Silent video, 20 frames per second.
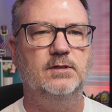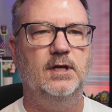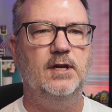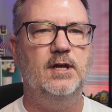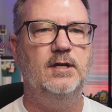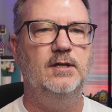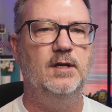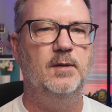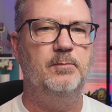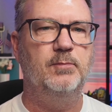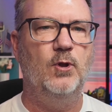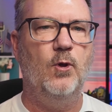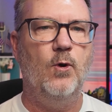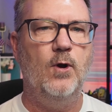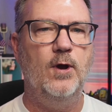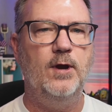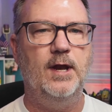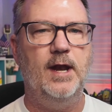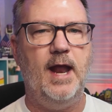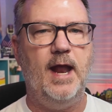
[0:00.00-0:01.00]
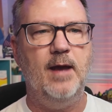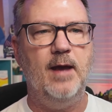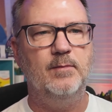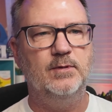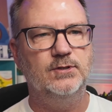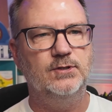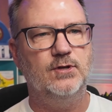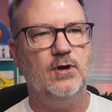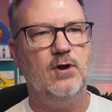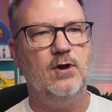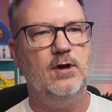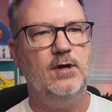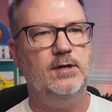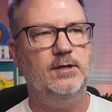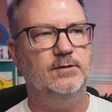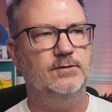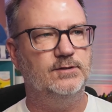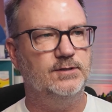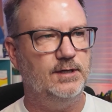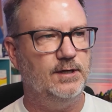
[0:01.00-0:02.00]
getting deployed at Amazon
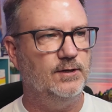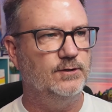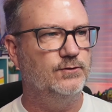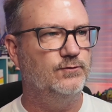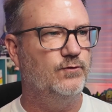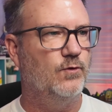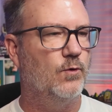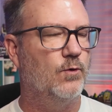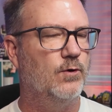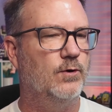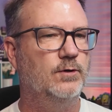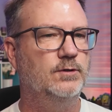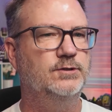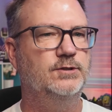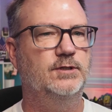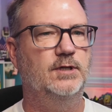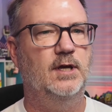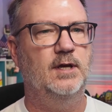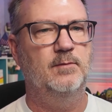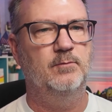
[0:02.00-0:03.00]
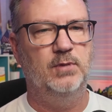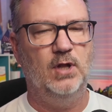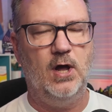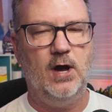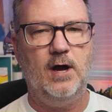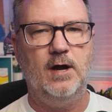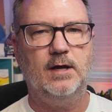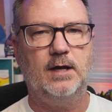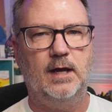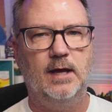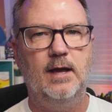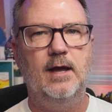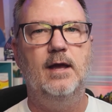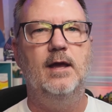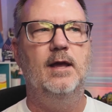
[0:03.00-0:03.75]
and Salesforce and Block,